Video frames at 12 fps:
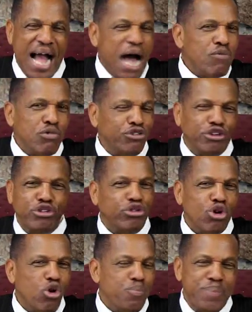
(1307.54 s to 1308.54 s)
I want you
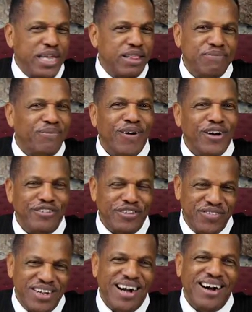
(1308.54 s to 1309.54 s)
to obey the voice
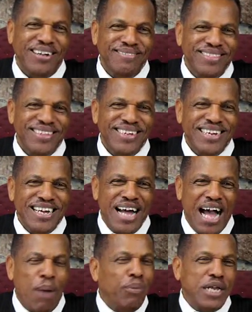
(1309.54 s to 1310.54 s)
of God.
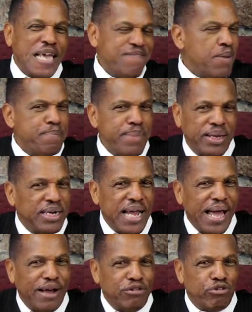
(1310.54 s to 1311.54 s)
I want to give a mailing
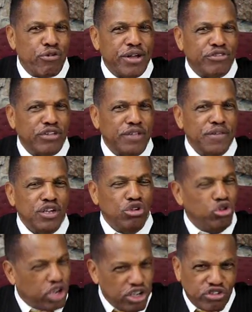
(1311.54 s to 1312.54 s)
address, and
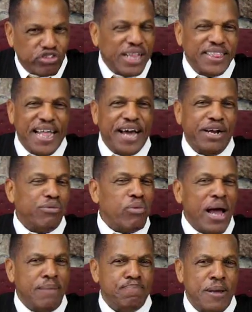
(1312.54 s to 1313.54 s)
you can sit down at
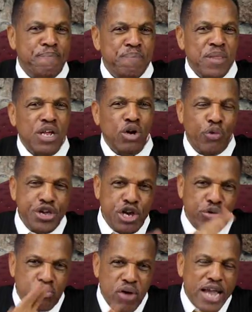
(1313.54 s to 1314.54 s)
Reitman. When
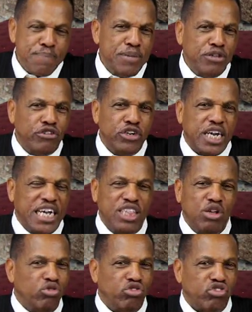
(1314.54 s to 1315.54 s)
you're Reitman, tuck
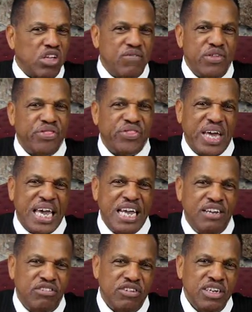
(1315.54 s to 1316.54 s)
in those seven
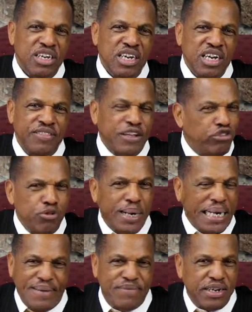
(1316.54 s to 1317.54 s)
things that you
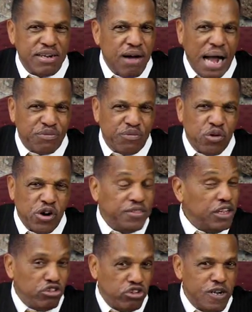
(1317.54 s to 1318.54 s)
believe in God for
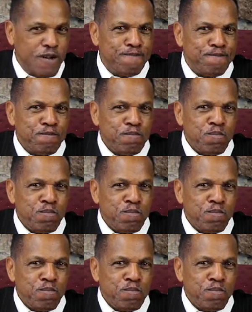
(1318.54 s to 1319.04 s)
this year.